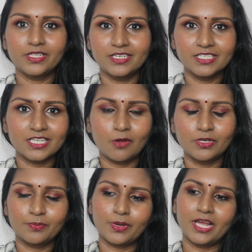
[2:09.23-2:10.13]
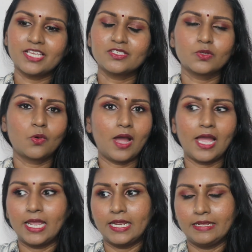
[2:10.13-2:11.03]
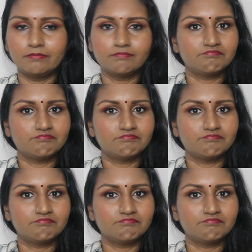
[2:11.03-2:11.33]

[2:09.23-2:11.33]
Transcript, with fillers: the discounted price so I